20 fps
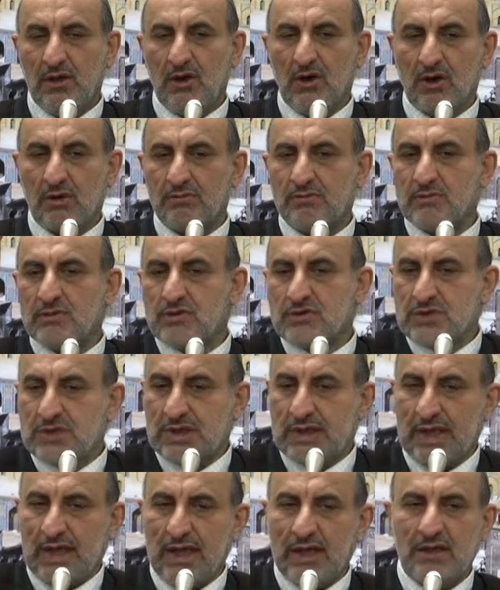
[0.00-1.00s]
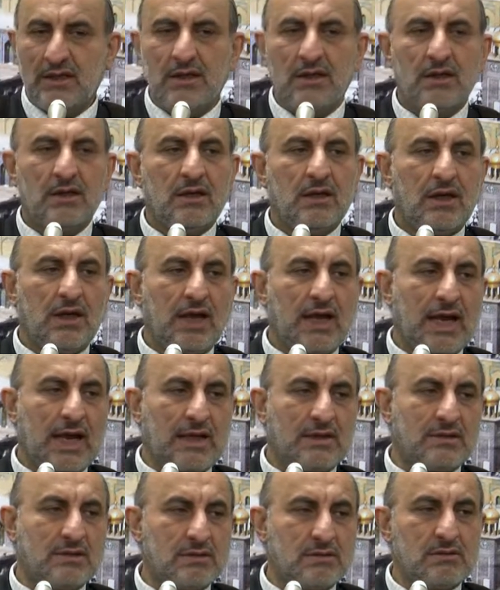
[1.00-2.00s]
or skin
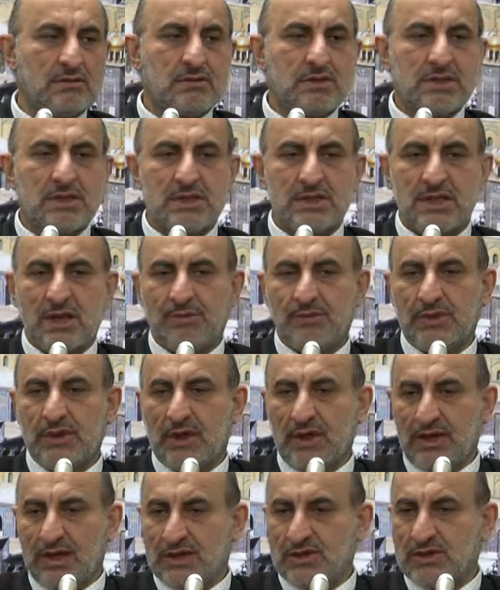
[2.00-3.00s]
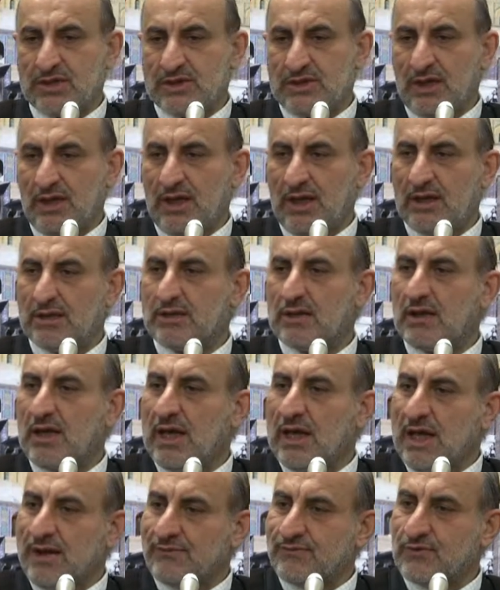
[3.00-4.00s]
had something najis in it,
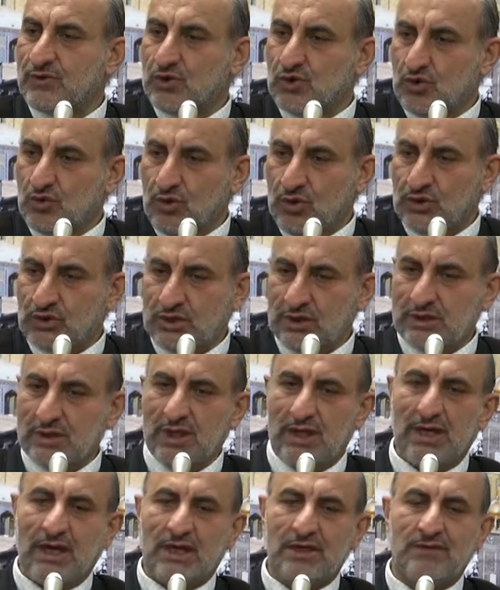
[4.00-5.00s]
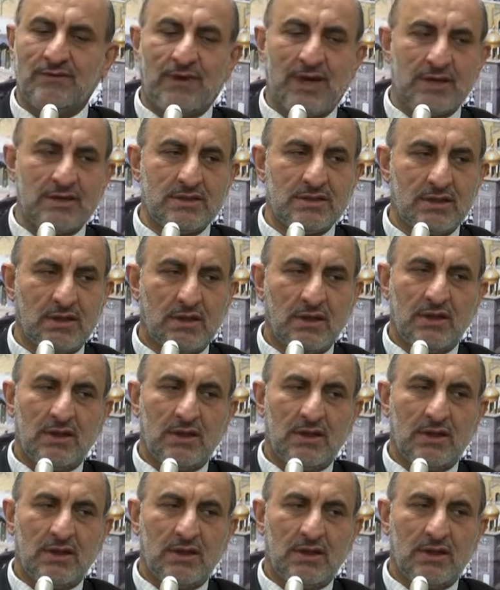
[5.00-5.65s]
I have to wash it in advance